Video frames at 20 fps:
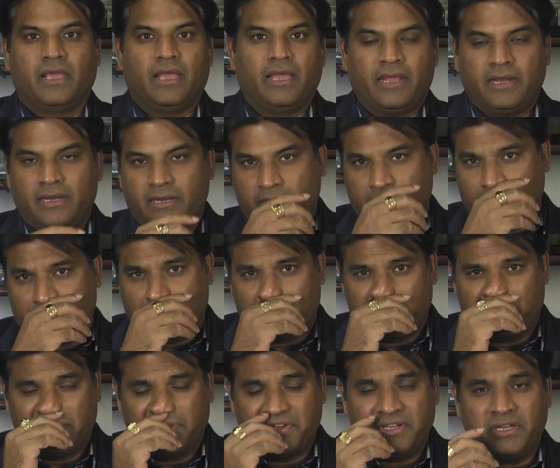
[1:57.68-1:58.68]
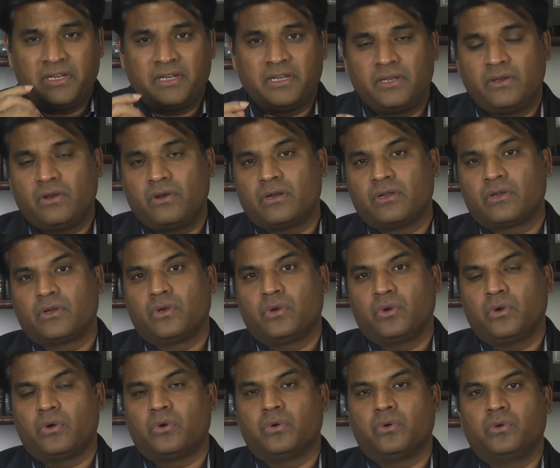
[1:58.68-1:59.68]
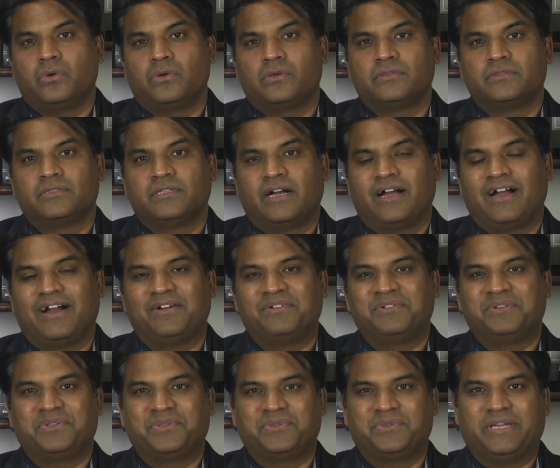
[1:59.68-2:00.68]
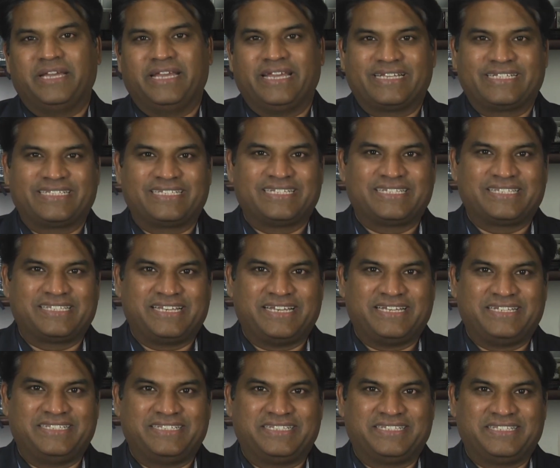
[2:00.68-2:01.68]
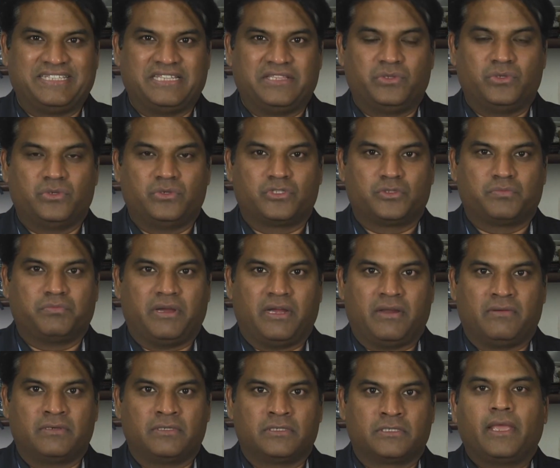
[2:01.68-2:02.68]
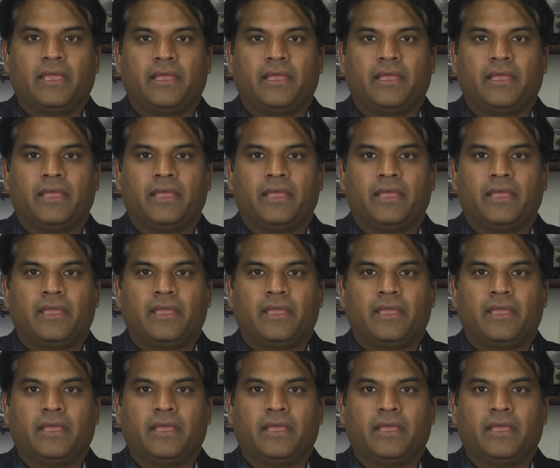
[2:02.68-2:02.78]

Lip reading: And we did not know how to exercise those powers.